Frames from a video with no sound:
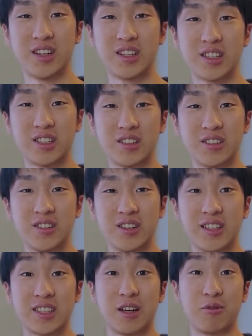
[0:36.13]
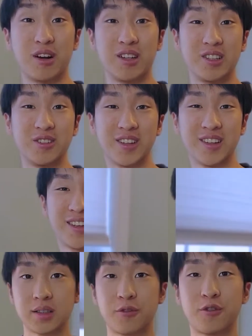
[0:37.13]
So let's get right into it.
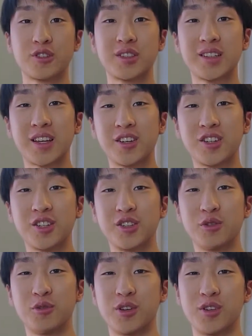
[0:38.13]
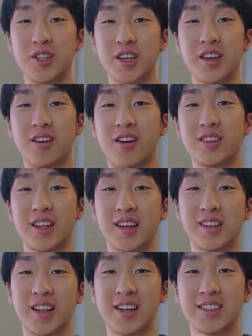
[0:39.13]
So the first thing that you should do when you're taking online
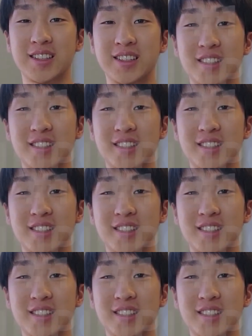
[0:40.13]
classes